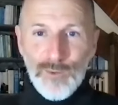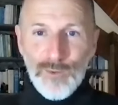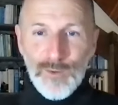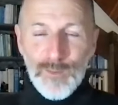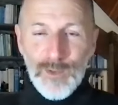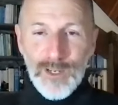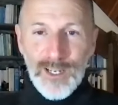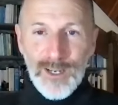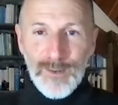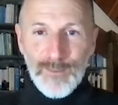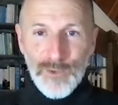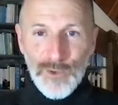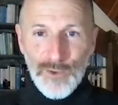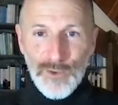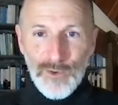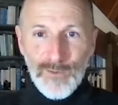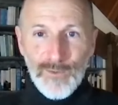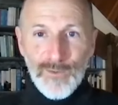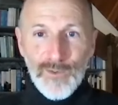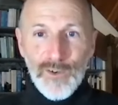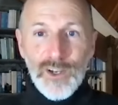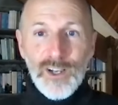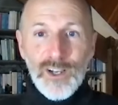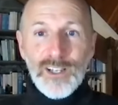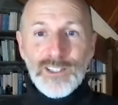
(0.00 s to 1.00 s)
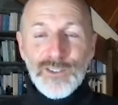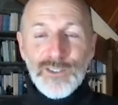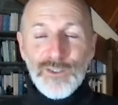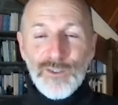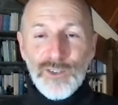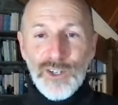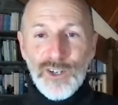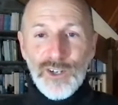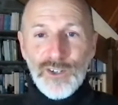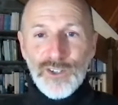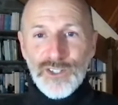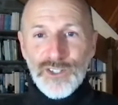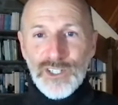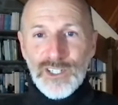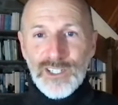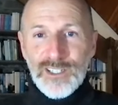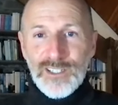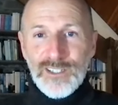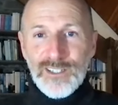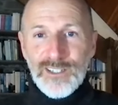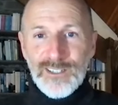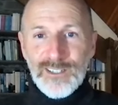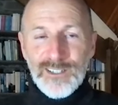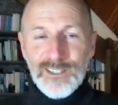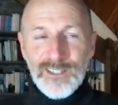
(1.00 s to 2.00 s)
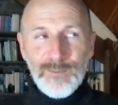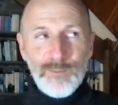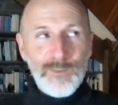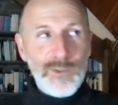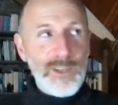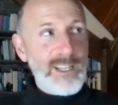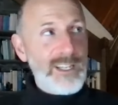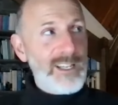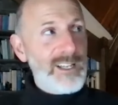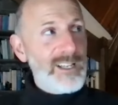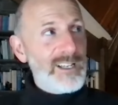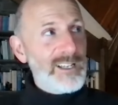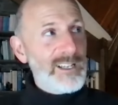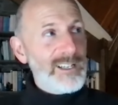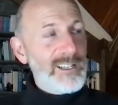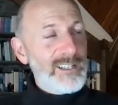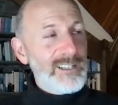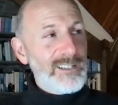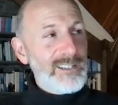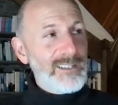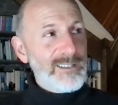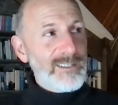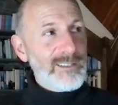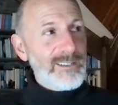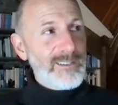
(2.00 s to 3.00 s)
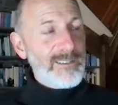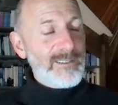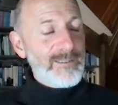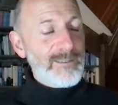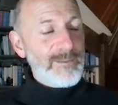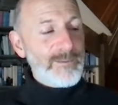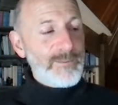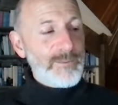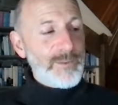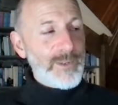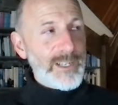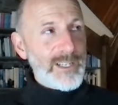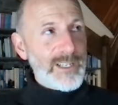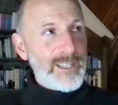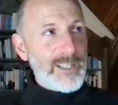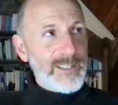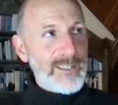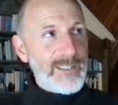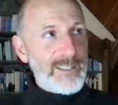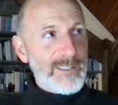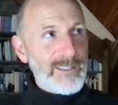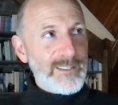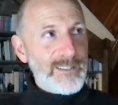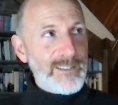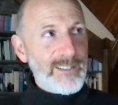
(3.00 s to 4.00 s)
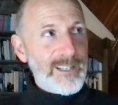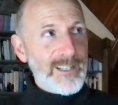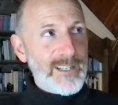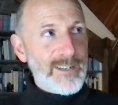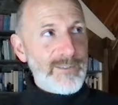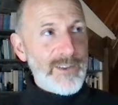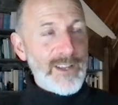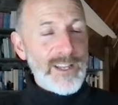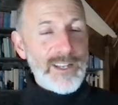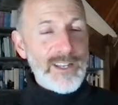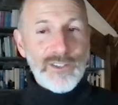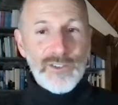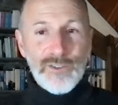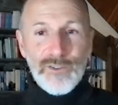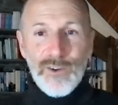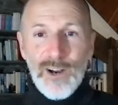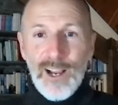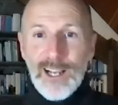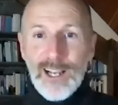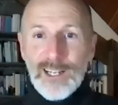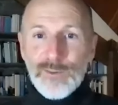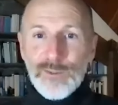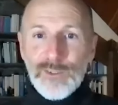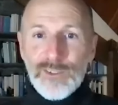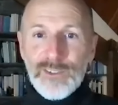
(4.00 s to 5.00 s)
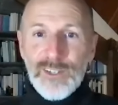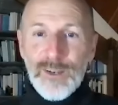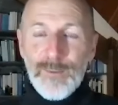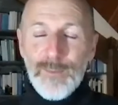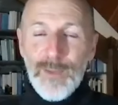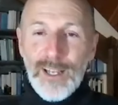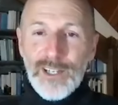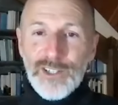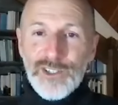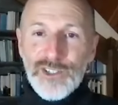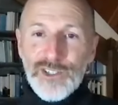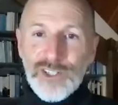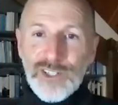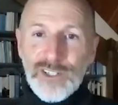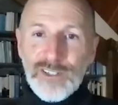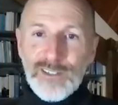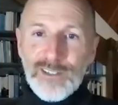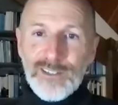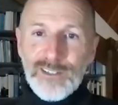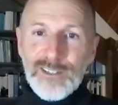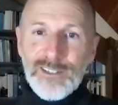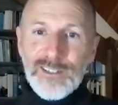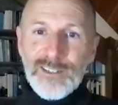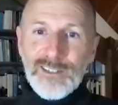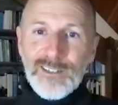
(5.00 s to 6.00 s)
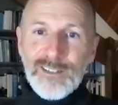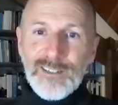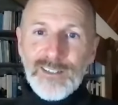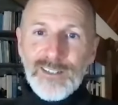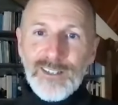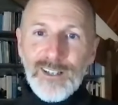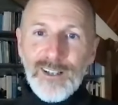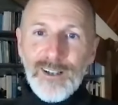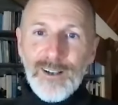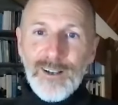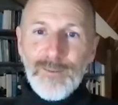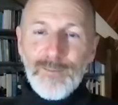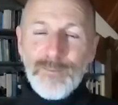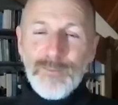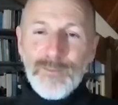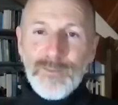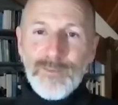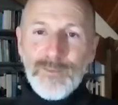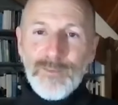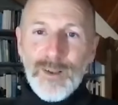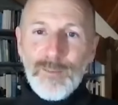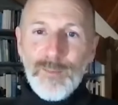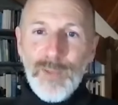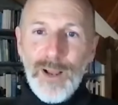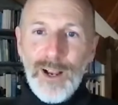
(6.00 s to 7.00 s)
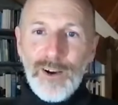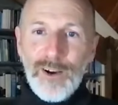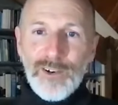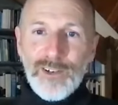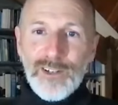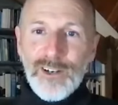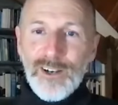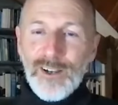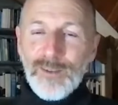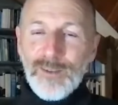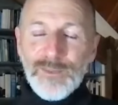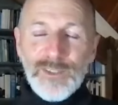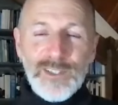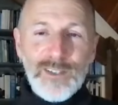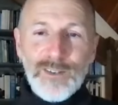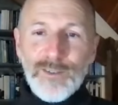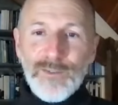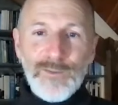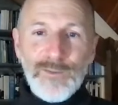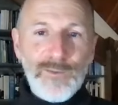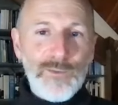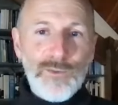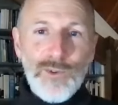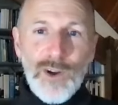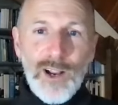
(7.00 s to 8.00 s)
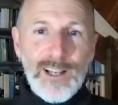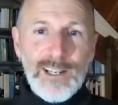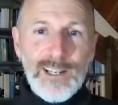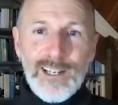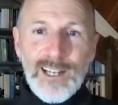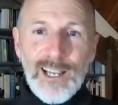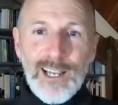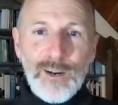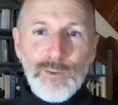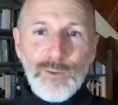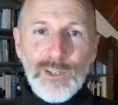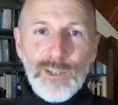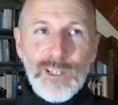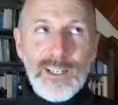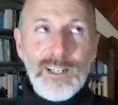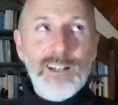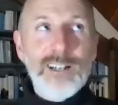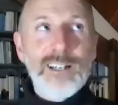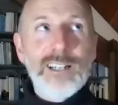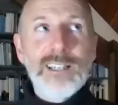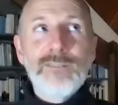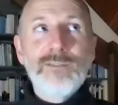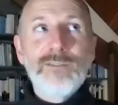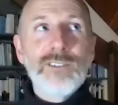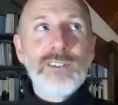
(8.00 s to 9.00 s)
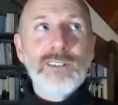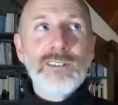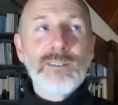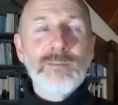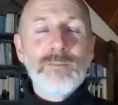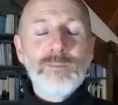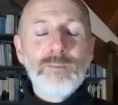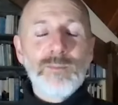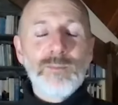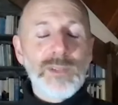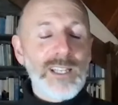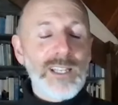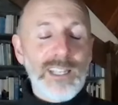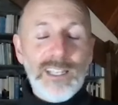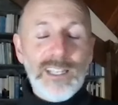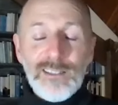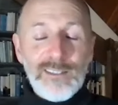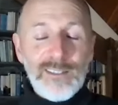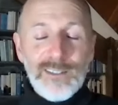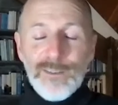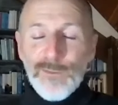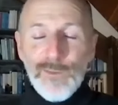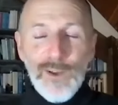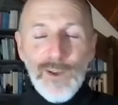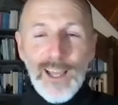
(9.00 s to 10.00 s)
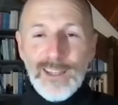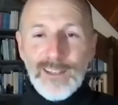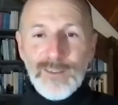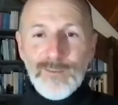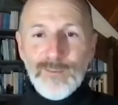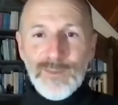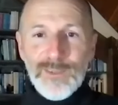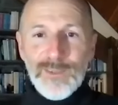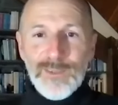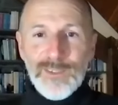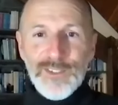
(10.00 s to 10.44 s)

We become universal consciousness, and we, we can kind of interact with dimensions um, and paradigms that right now we can't even begin to fathom.